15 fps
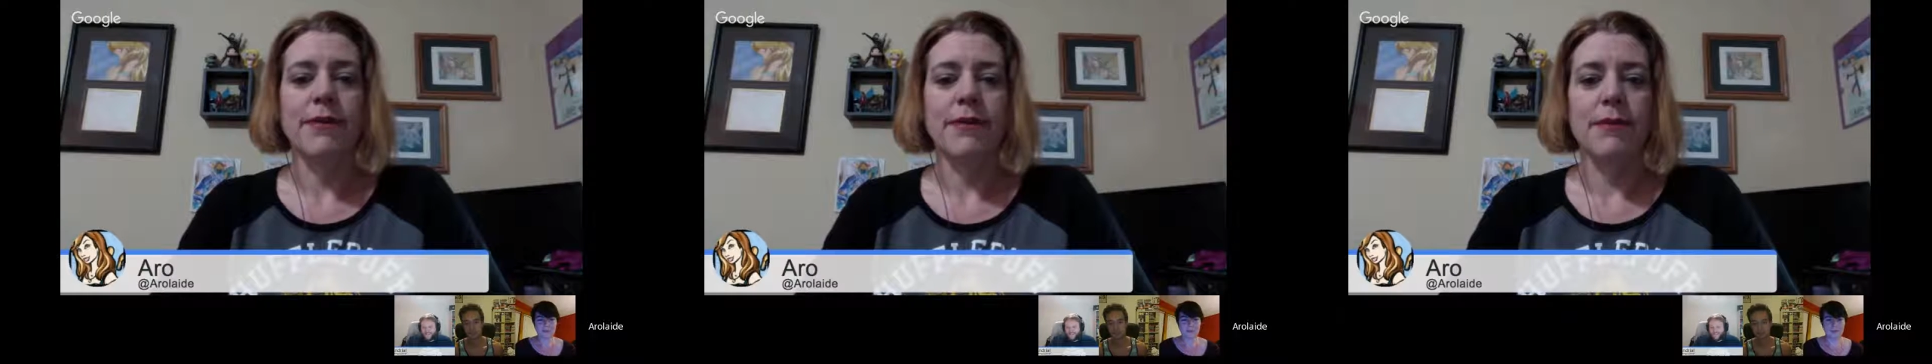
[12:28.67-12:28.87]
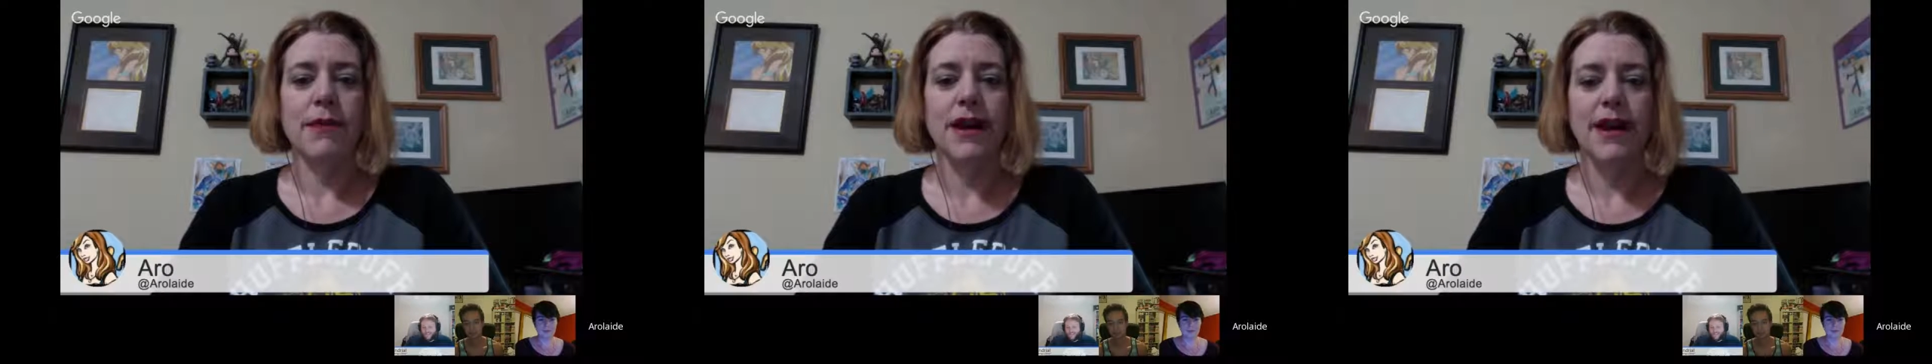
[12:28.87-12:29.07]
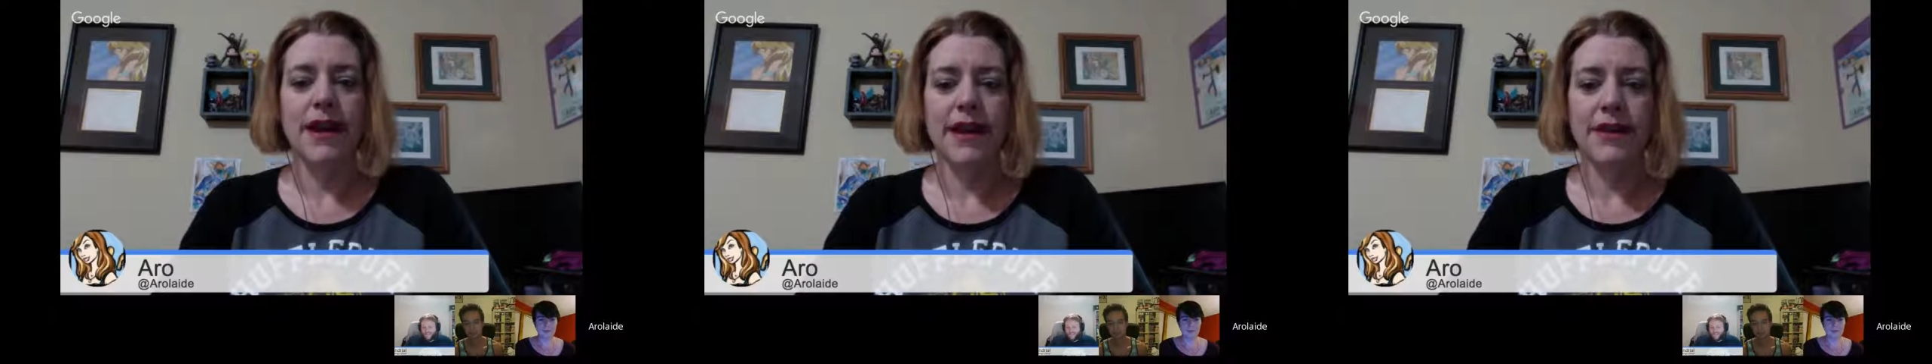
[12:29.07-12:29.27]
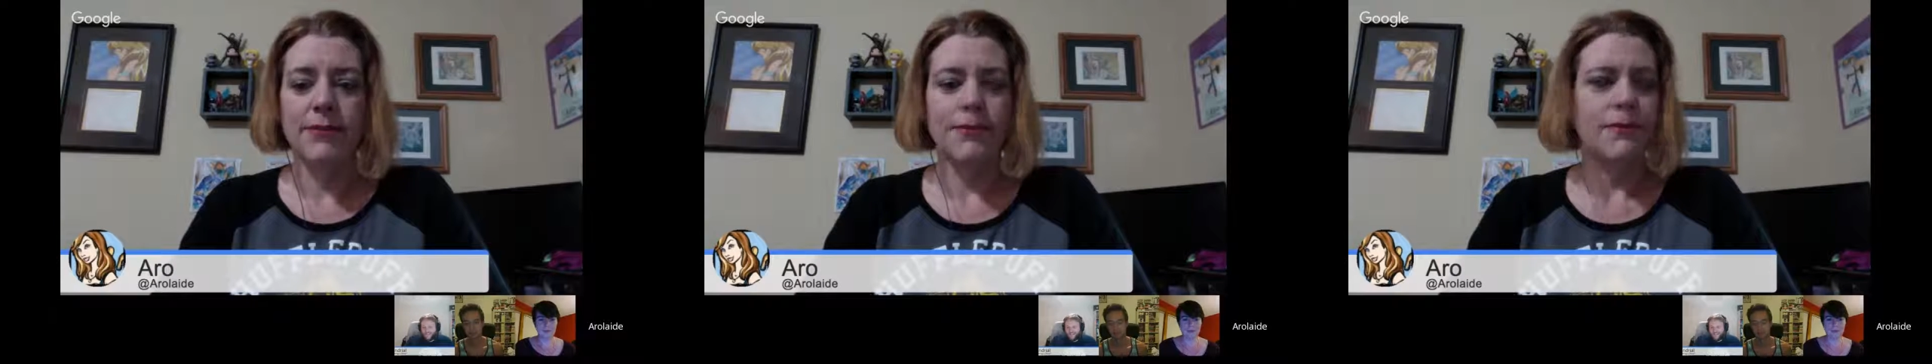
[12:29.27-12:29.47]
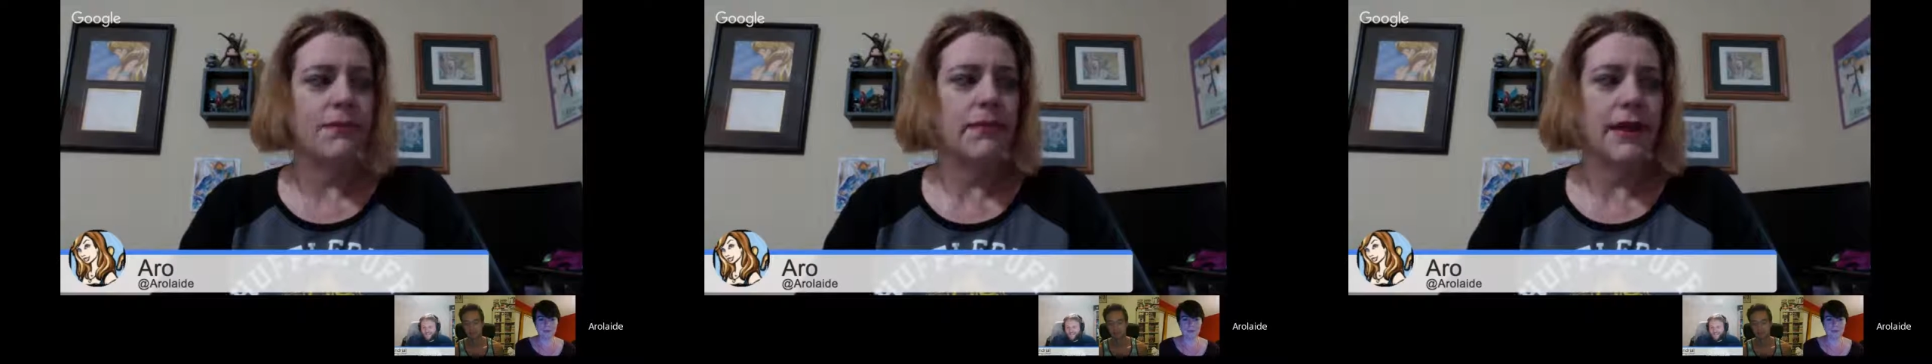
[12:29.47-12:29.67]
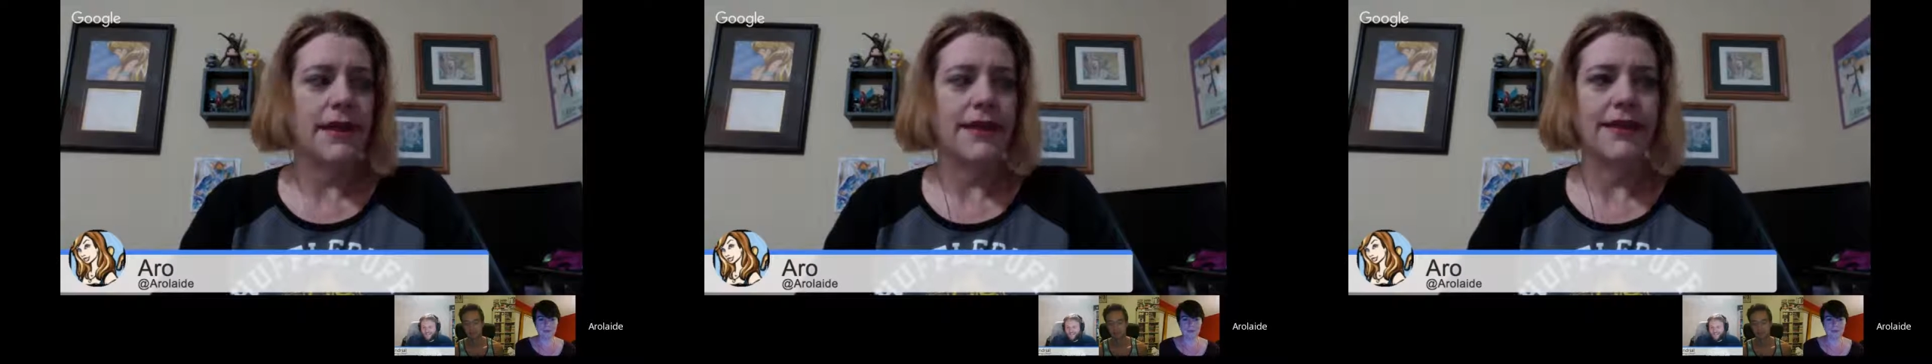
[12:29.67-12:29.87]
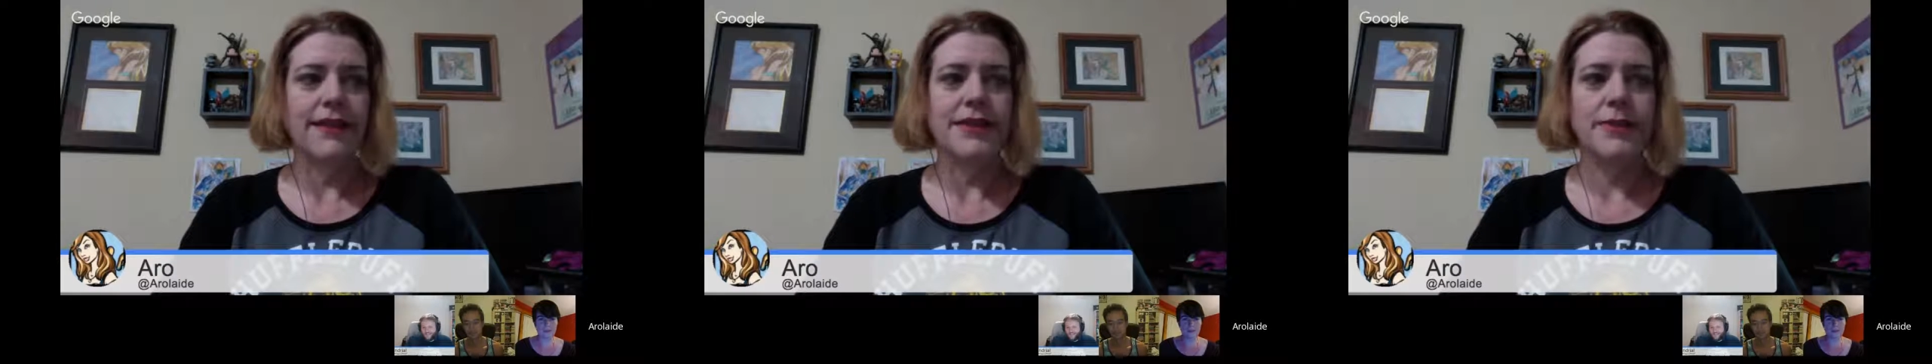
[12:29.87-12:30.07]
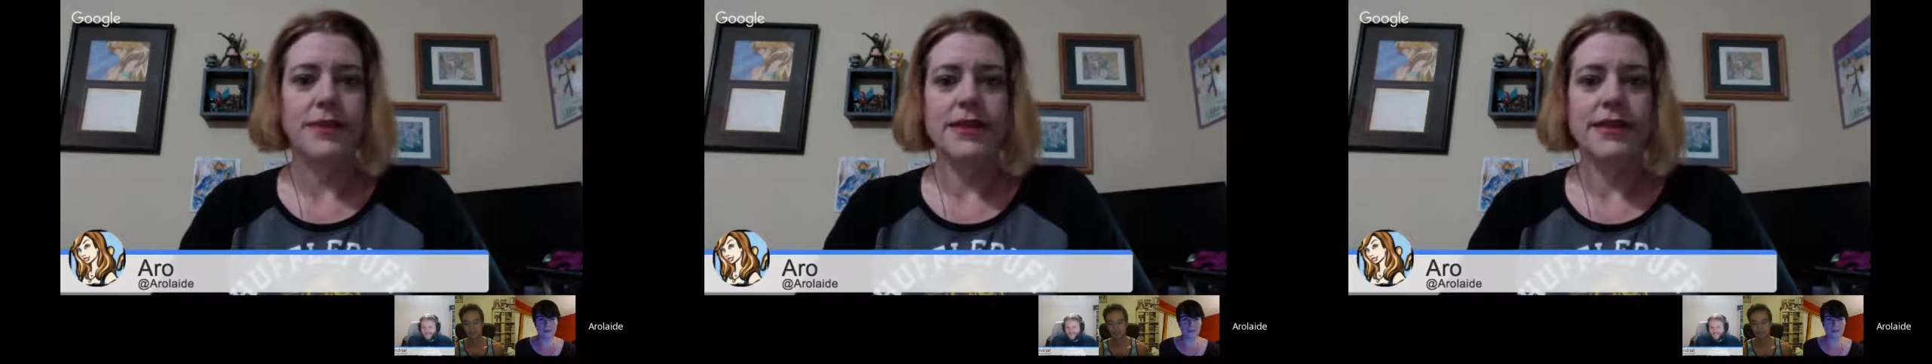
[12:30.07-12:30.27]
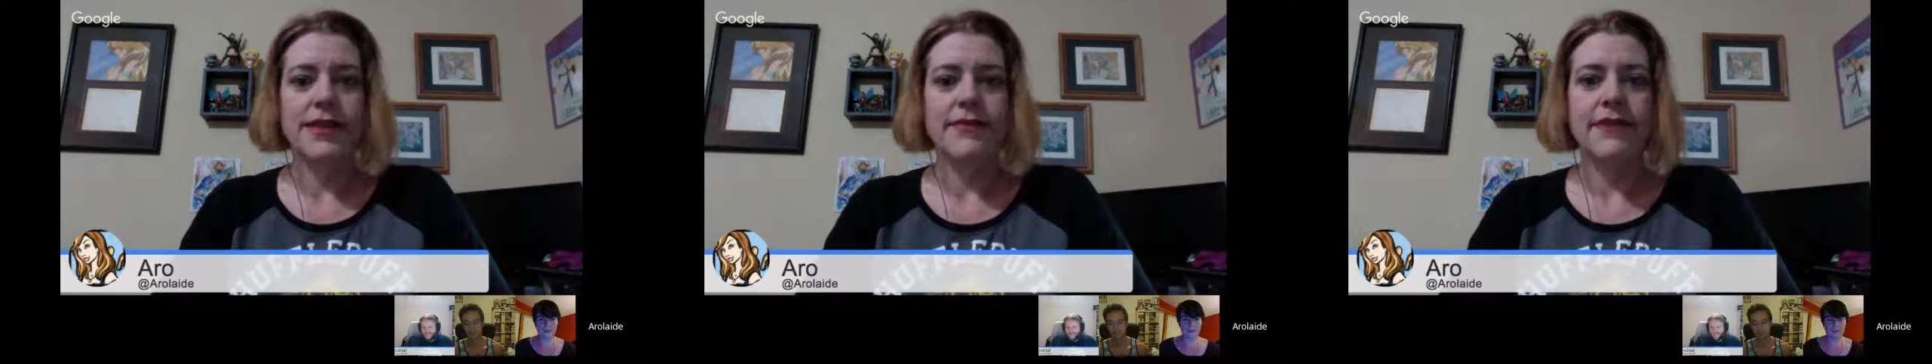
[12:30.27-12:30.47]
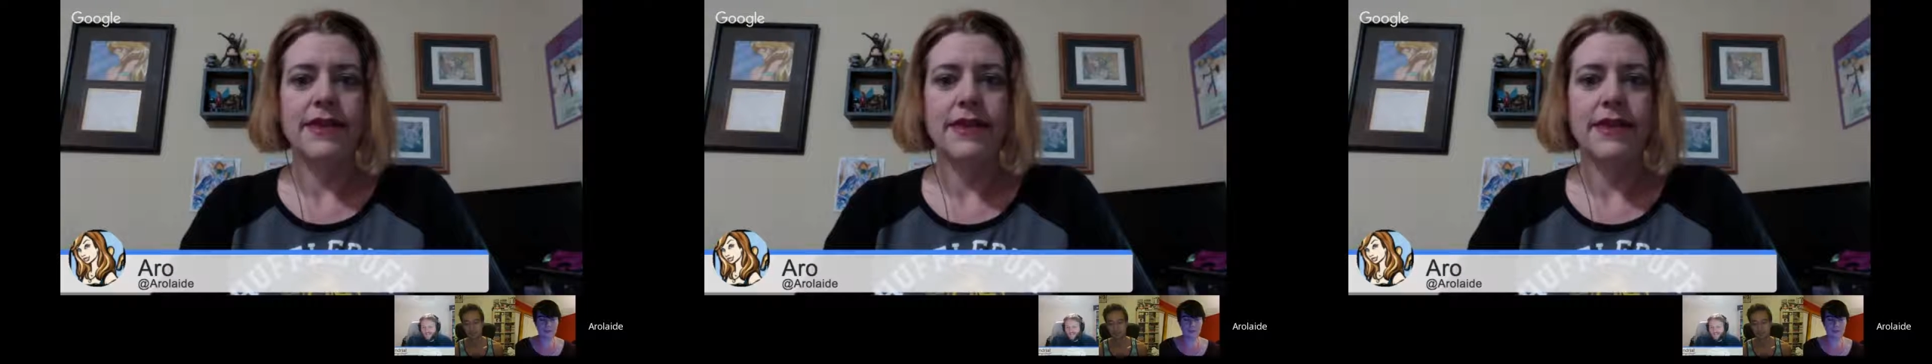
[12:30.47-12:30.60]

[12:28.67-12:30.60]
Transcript: by I think the 27th.